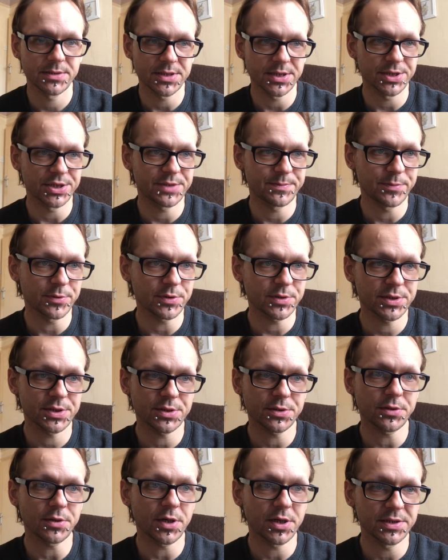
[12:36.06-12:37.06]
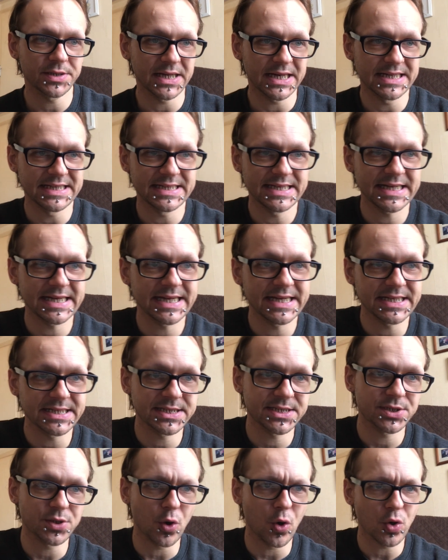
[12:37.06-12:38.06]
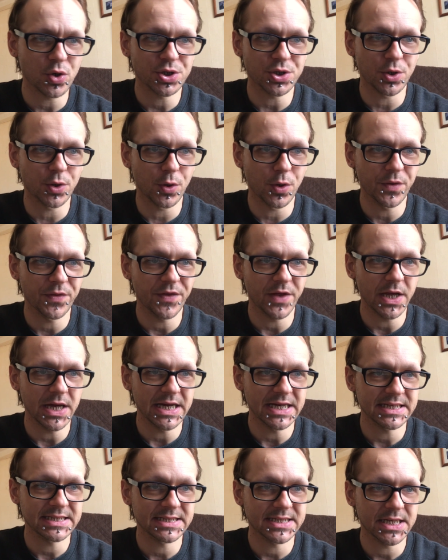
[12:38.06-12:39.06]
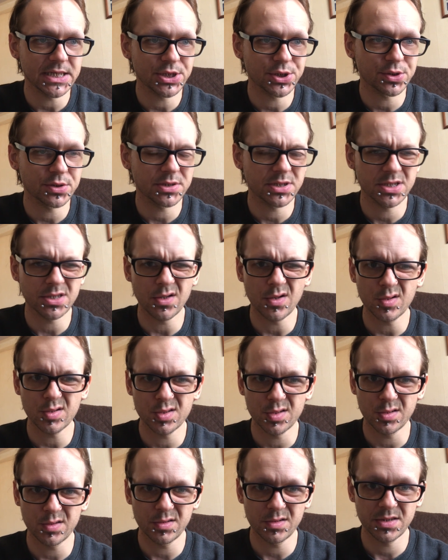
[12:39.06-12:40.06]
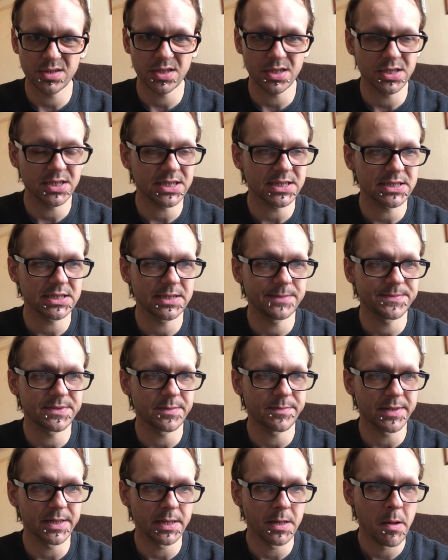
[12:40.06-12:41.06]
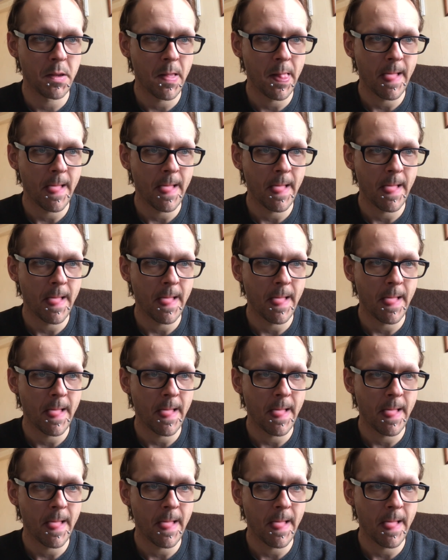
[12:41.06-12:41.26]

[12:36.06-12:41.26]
Searched bookstore, online digging, stalked author, etc. Stalked author, that seems a bit...